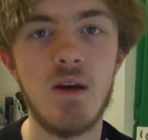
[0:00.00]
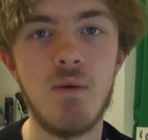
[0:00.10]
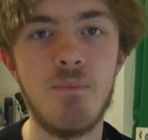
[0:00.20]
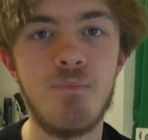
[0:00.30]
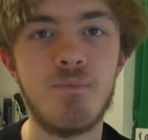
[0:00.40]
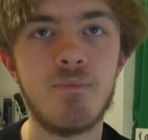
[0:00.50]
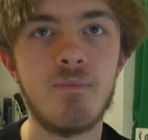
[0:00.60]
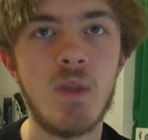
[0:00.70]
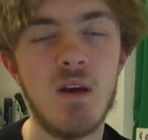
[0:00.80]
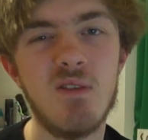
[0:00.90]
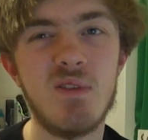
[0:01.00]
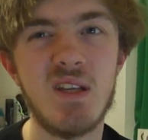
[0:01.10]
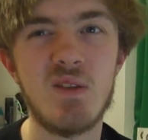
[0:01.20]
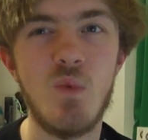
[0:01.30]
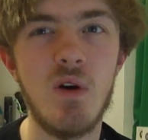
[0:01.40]
I don't
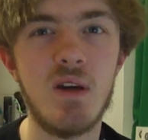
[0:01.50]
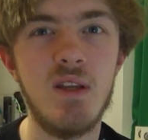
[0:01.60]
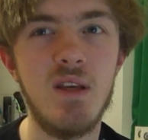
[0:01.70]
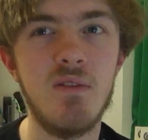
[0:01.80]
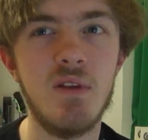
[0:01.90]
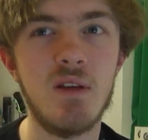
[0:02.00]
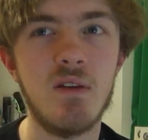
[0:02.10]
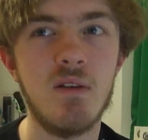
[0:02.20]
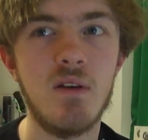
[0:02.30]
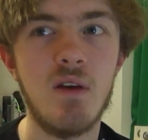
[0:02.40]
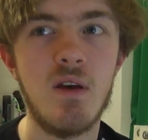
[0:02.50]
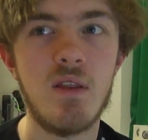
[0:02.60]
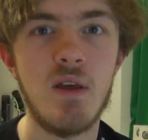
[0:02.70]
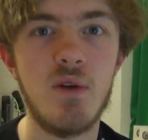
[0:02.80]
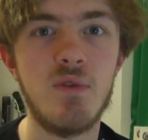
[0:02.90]
tend to work in the evening
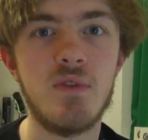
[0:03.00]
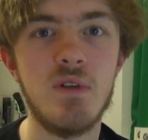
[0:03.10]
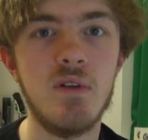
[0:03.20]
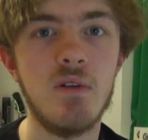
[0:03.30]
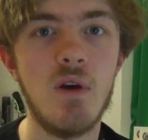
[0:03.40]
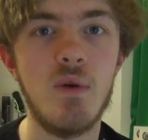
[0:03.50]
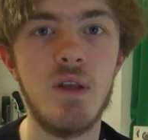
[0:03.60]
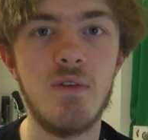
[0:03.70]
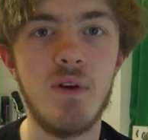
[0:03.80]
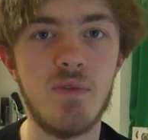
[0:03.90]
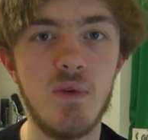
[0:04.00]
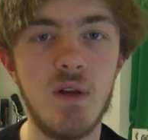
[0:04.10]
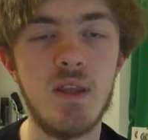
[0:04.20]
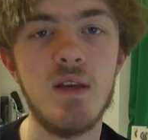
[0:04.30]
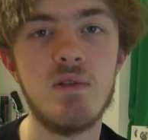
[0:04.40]
that often, only if I've got
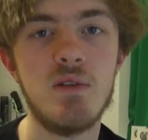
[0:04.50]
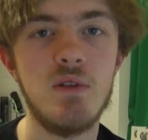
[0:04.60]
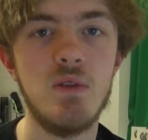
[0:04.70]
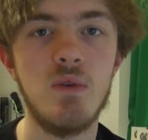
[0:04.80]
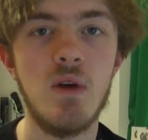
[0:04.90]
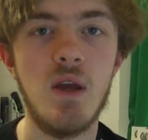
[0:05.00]
nothing else to do,